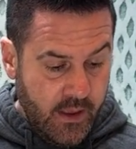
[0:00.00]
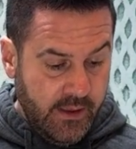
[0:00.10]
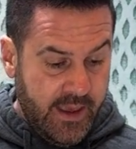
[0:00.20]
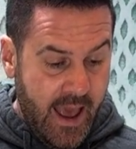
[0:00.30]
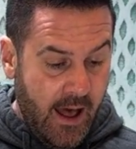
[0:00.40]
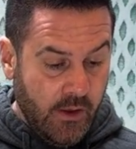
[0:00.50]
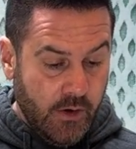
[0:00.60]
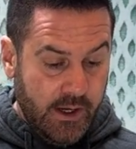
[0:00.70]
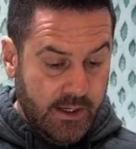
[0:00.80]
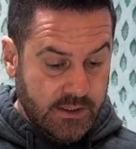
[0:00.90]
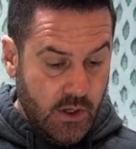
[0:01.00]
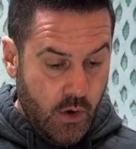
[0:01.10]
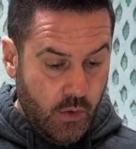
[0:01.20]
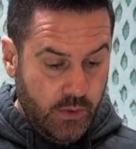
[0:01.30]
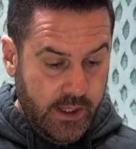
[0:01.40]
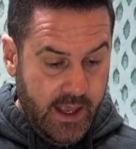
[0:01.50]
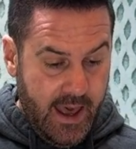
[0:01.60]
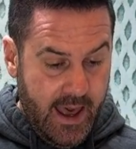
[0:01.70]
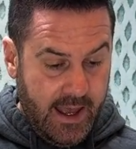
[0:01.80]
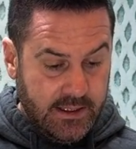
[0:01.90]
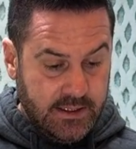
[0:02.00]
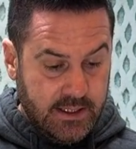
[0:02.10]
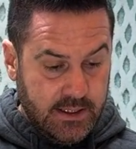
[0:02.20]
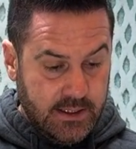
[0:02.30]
Gallery is only at